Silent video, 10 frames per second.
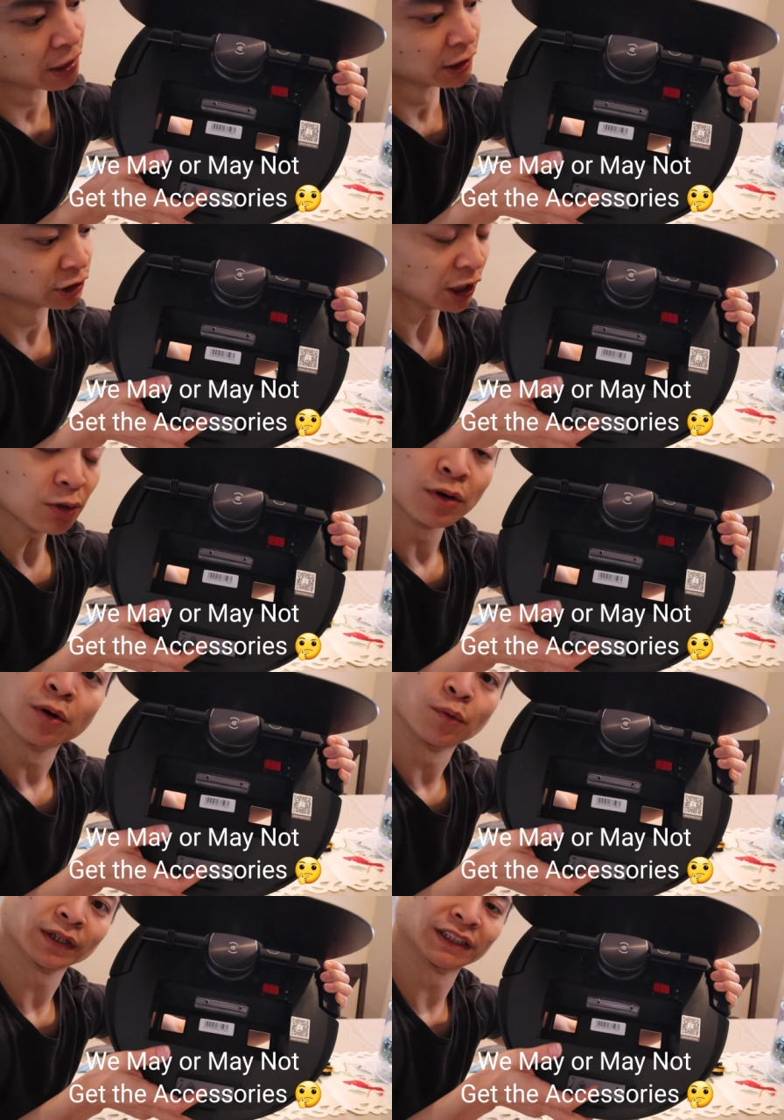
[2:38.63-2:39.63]
So,
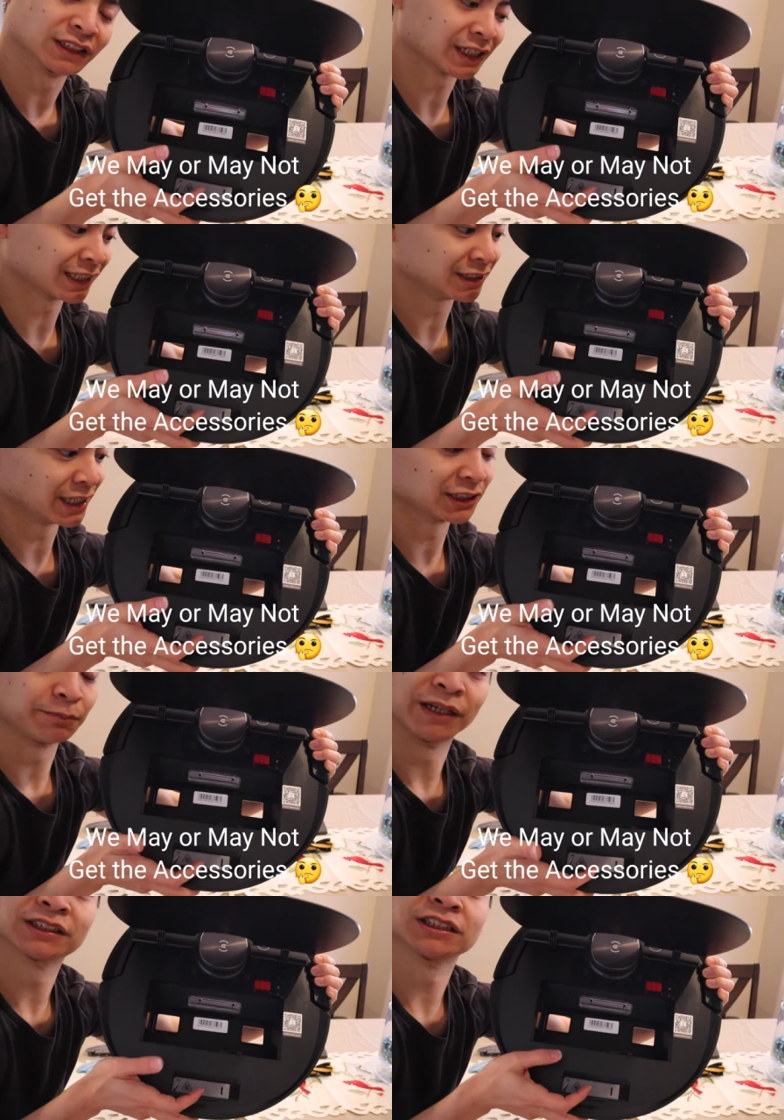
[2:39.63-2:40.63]
what this guy says,
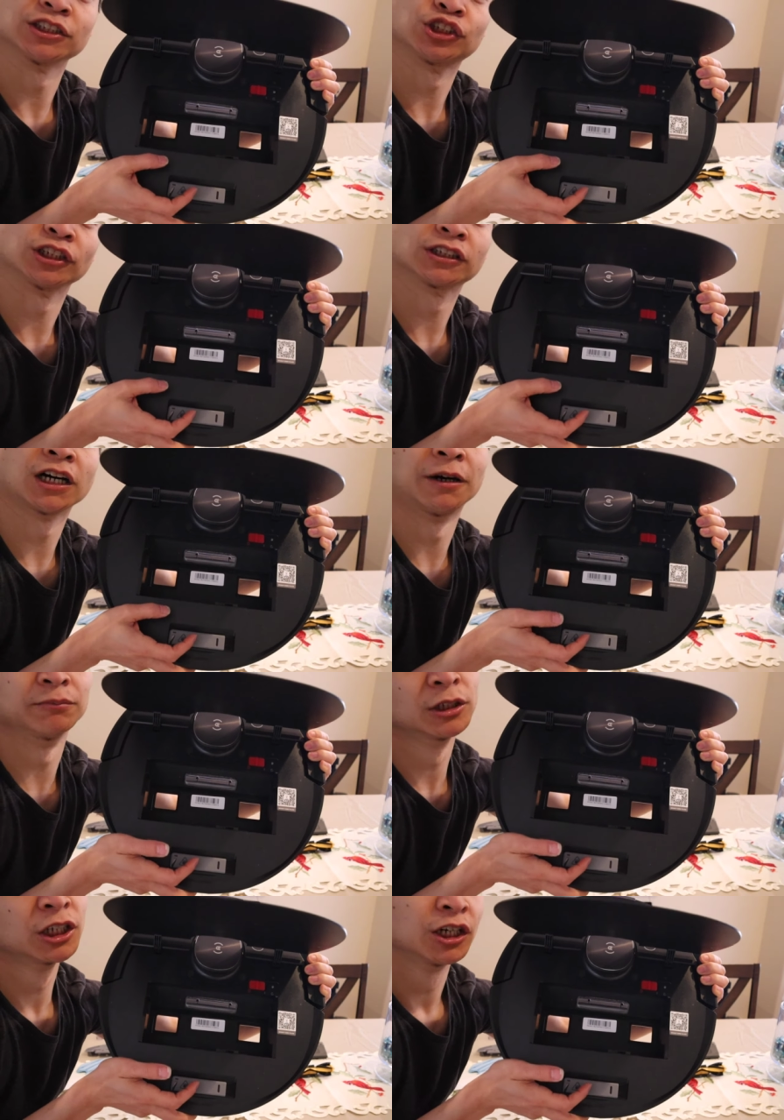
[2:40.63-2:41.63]
basically it should
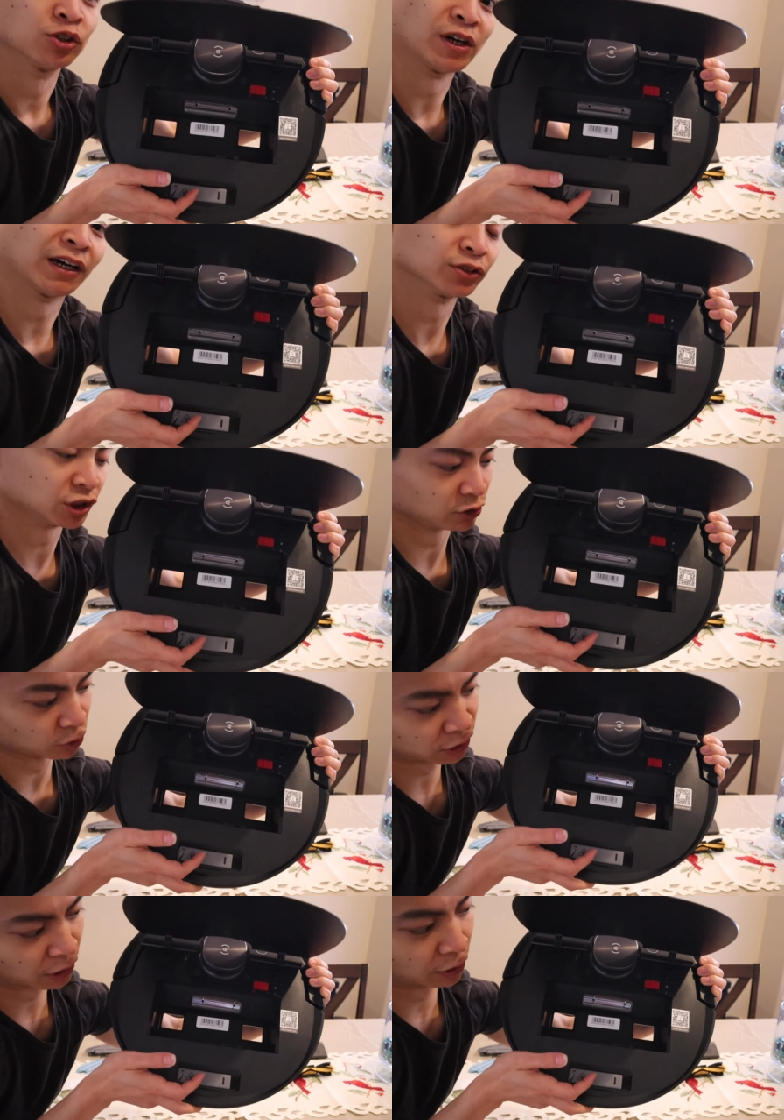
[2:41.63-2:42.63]
come around June
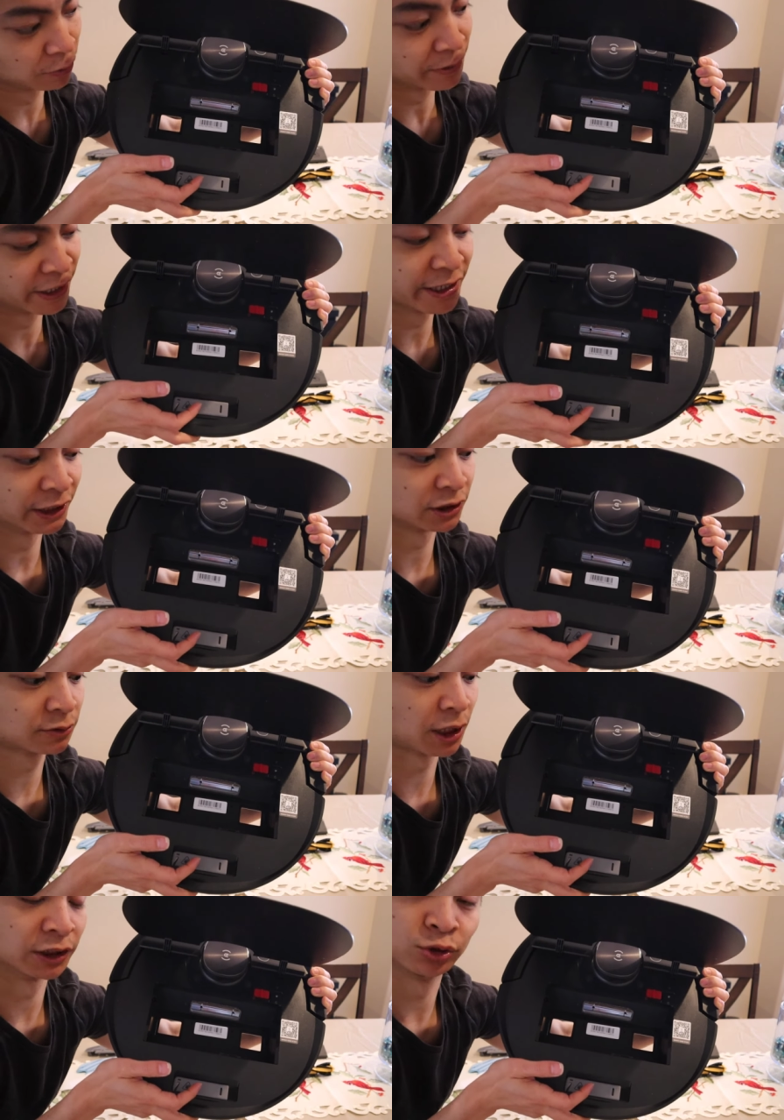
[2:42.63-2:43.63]
or so in his
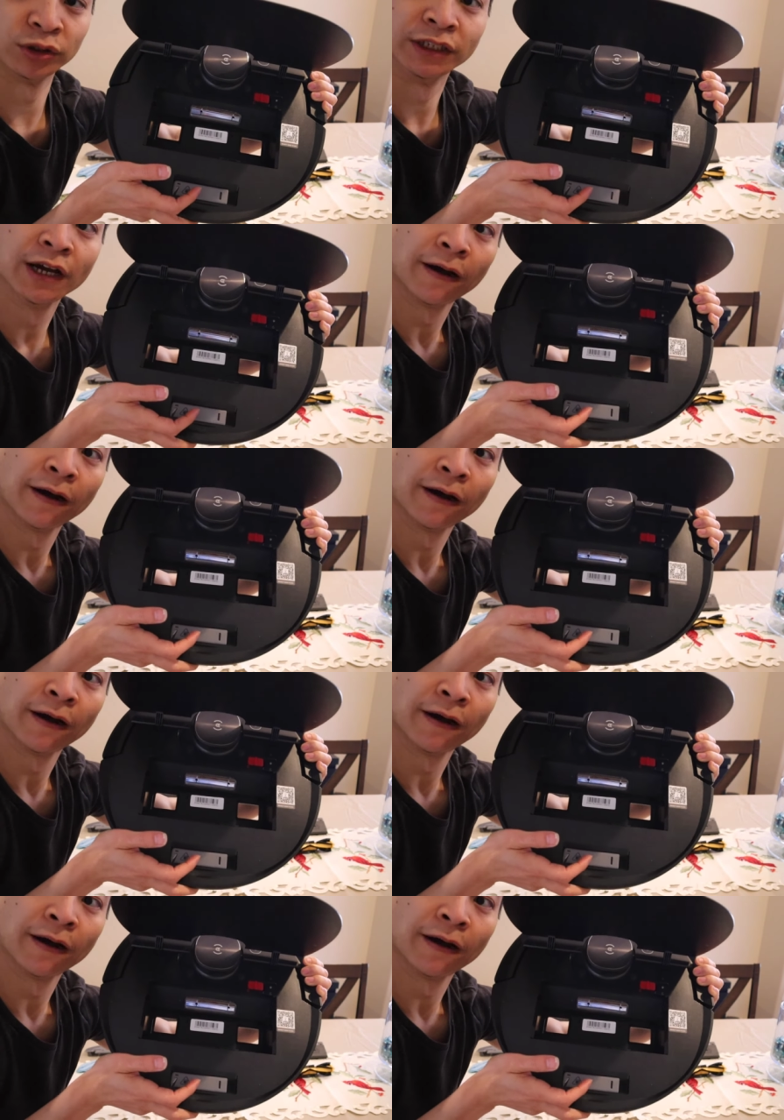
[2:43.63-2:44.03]
country.